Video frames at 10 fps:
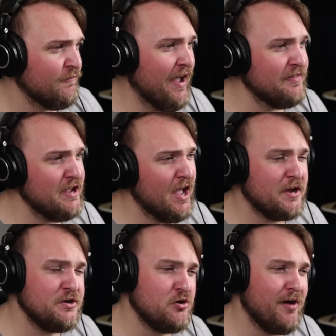Finally, I
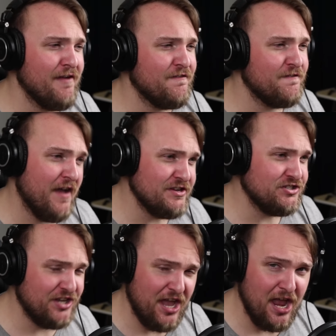can do a
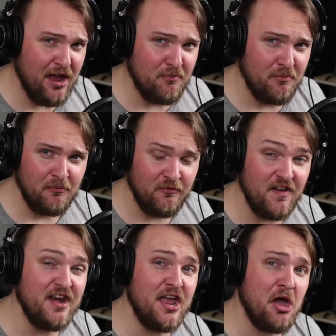face cam
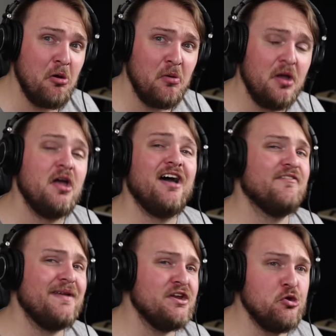video
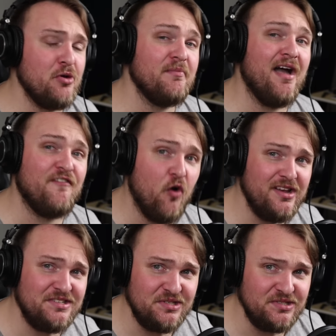of me doing my
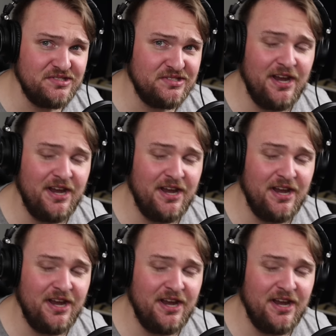voices,